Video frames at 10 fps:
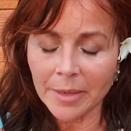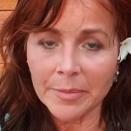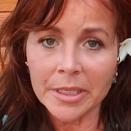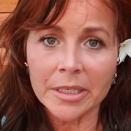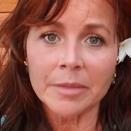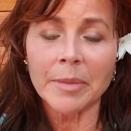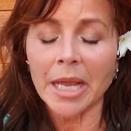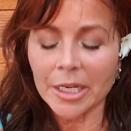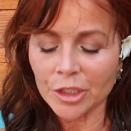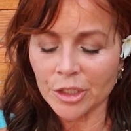being
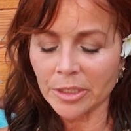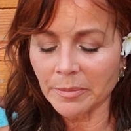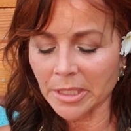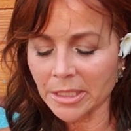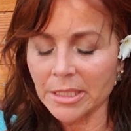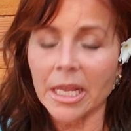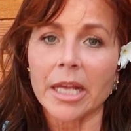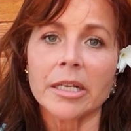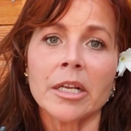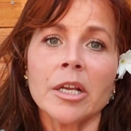compassionate means
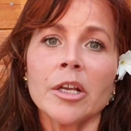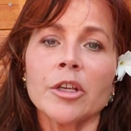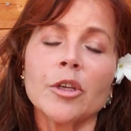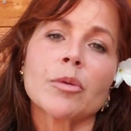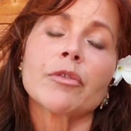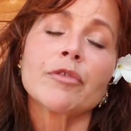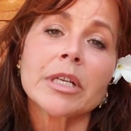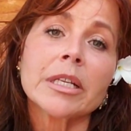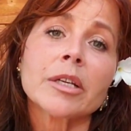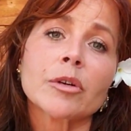that you are
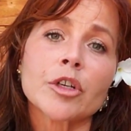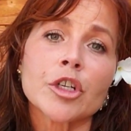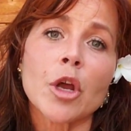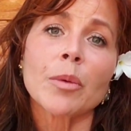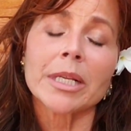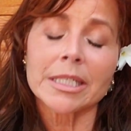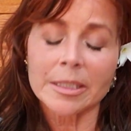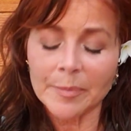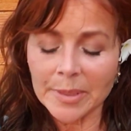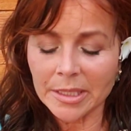feeling or showing
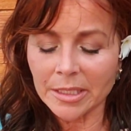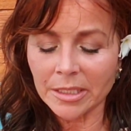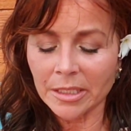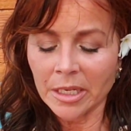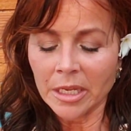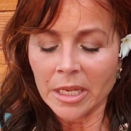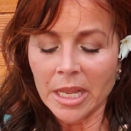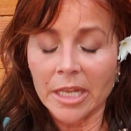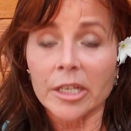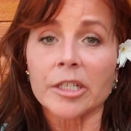sympathy
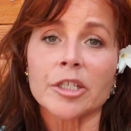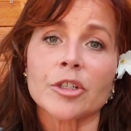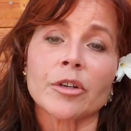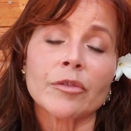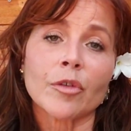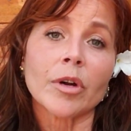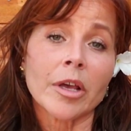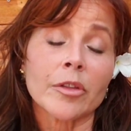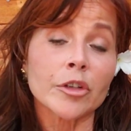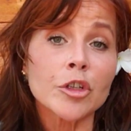and concern for
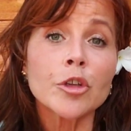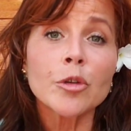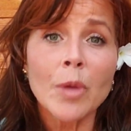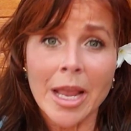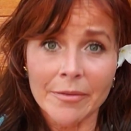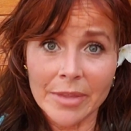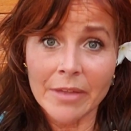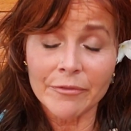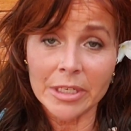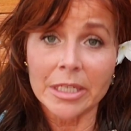others. You have
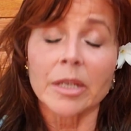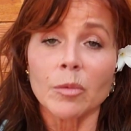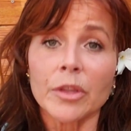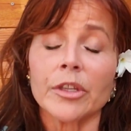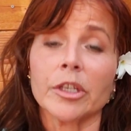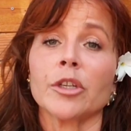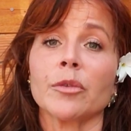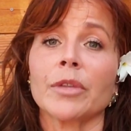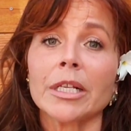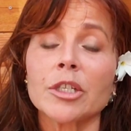that feeling within you.
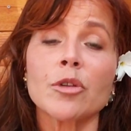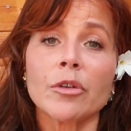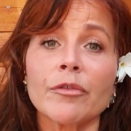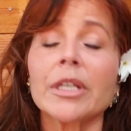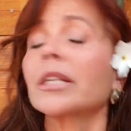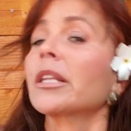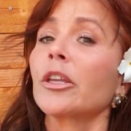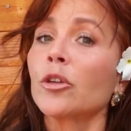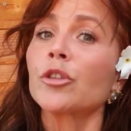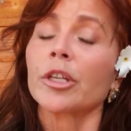That's your feeling that
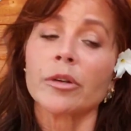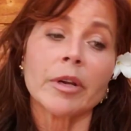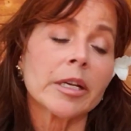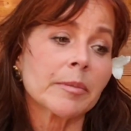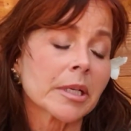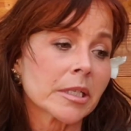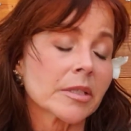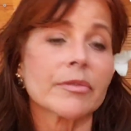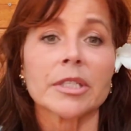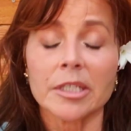you generated because
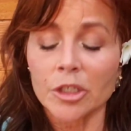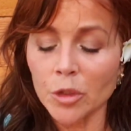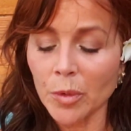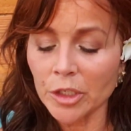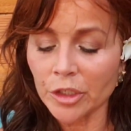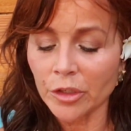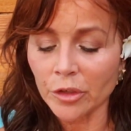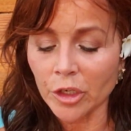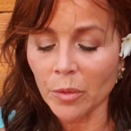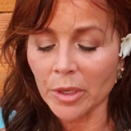of the situation they're
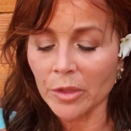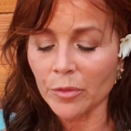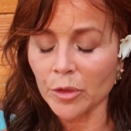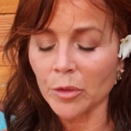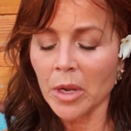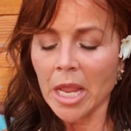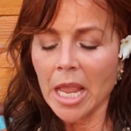going through,